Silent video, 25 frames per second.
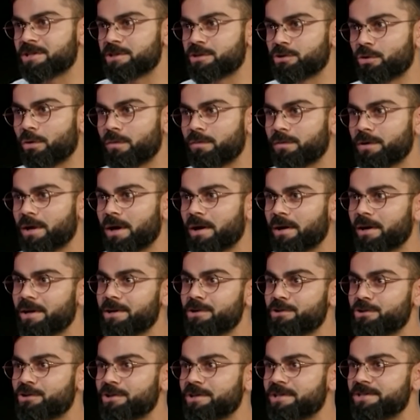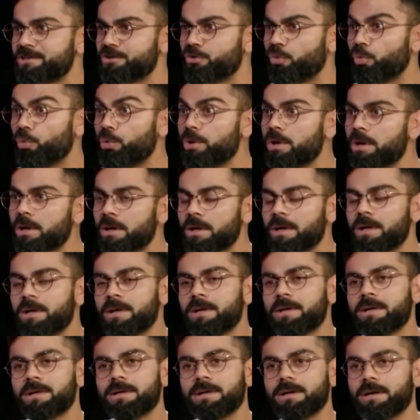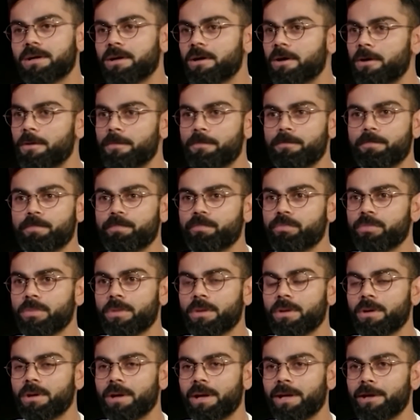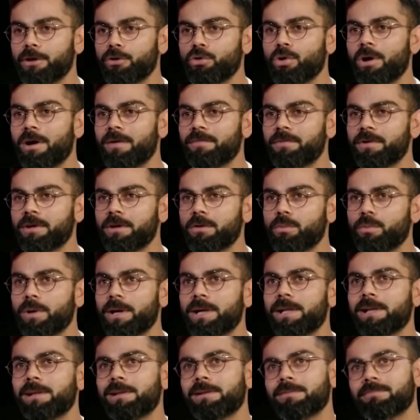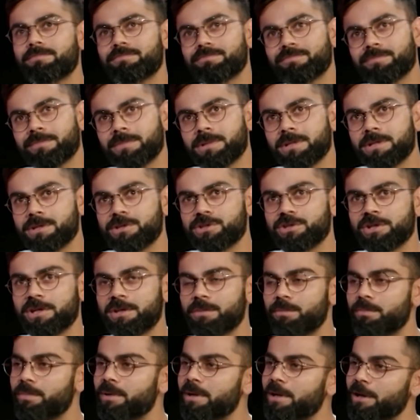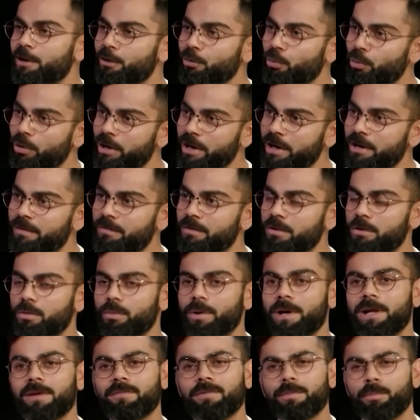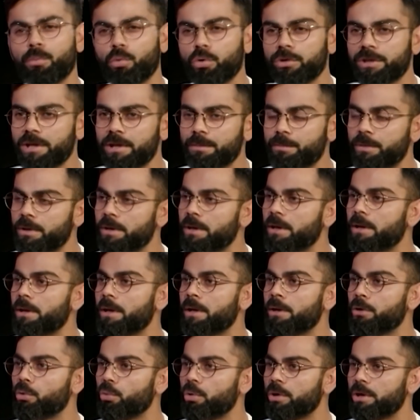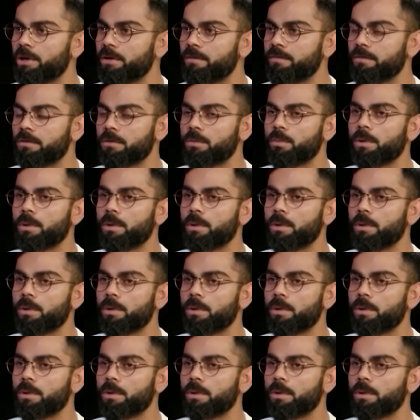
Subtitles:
a soft target, she's known. And after a while, she'd been ignoring it for a while. We both had been ignoring it for a